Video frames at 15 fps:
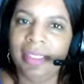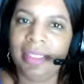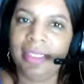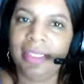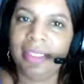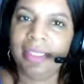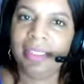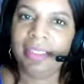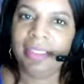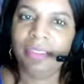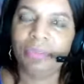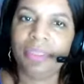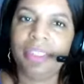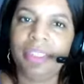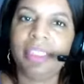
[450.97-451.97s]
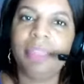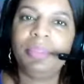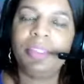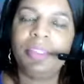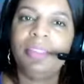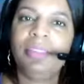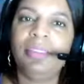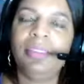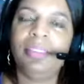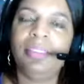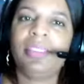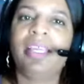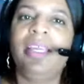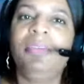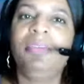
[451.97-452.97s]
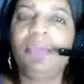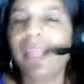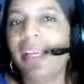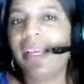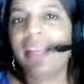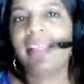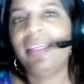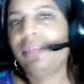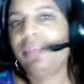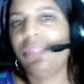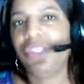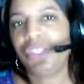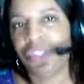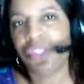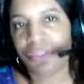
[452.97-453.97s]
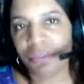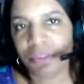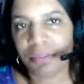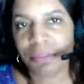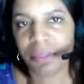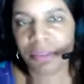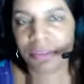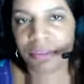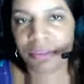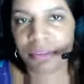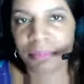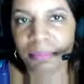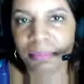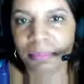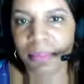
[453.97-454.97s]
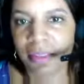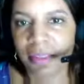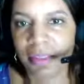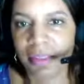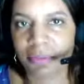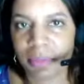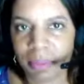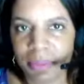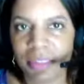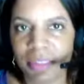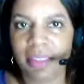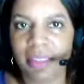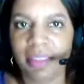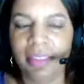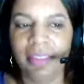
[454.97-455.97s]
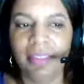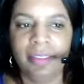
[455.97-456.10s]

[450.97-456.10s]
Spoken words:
and when it comes to deciding what kind of images you're going to put on your website.